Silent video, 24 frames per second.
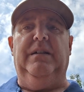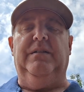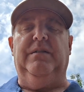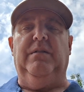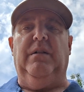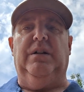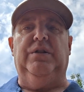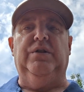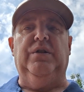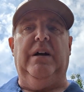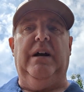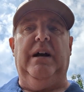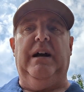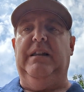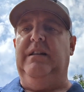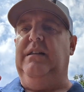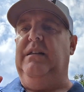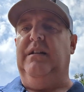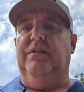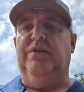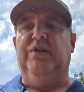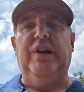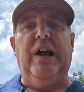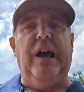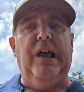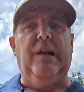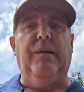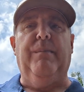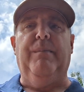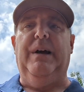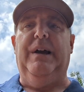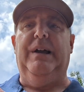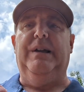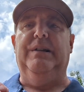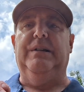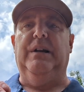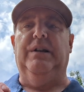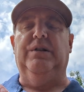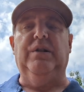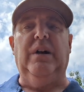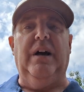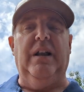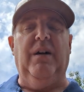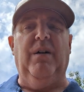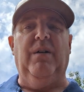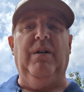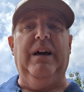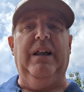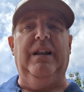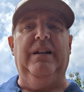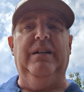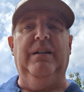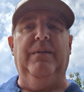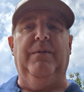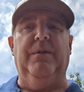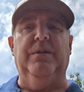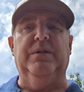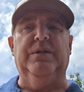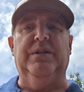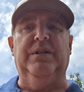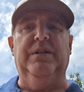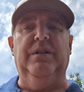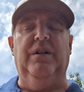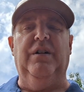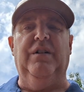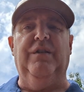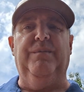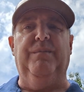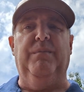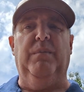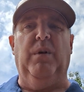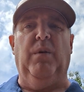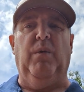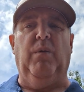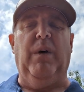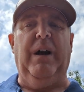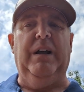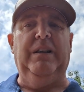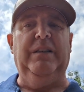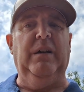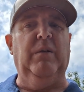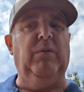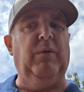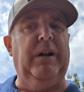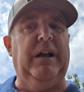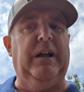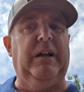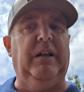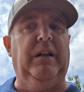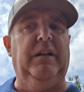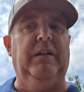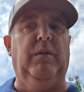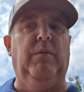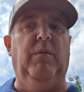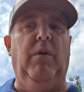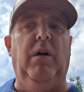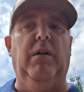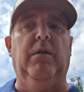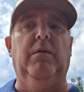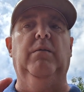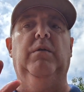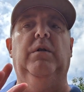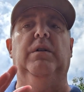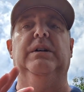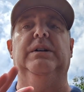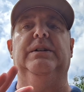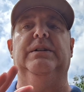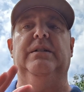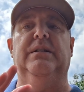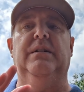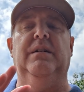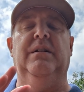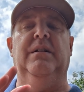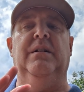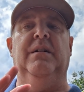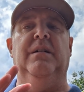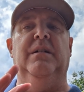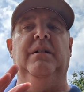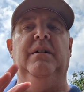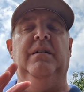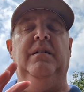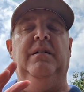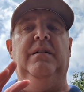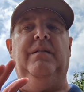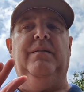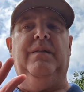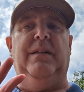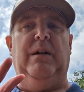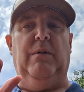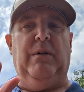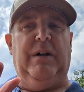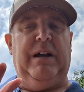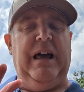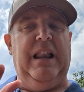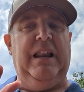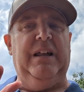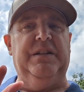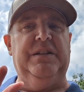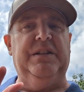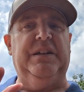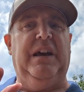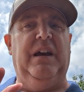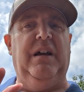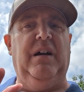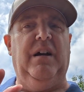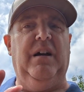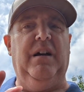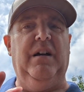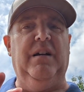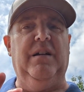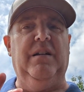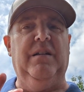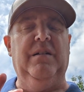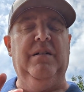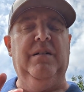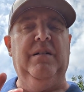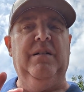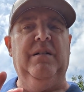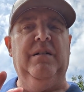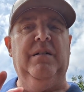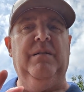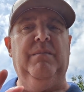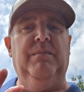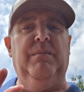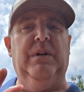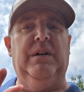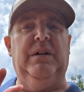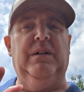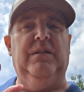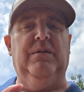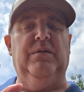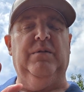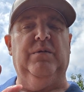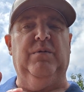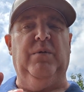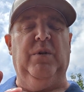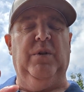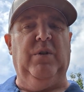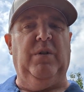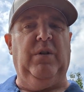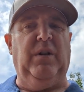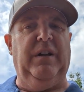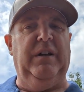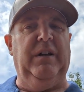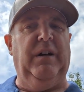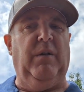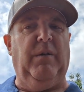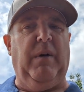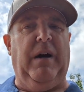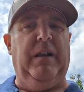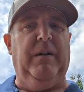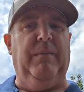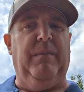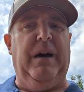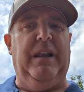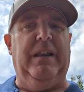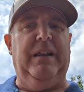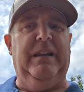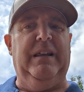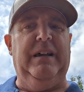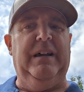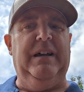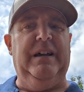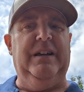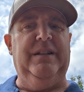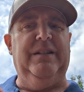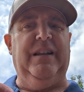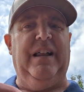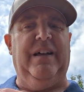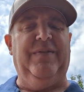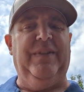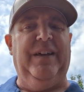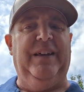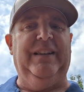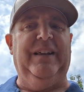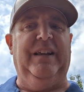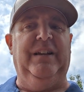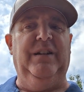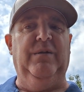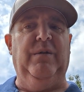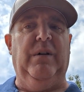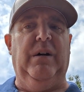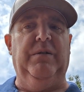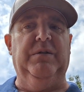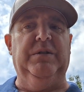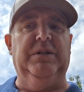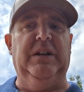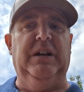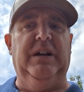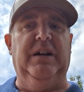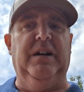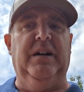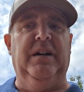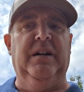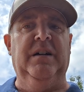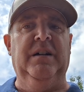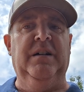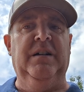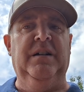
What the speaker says: So I tried chatter baits. I tried all kind of different stuff, but right there where that clear water was, they were kind of scary because it was real clear right up by that edge, and I think they knew I was there.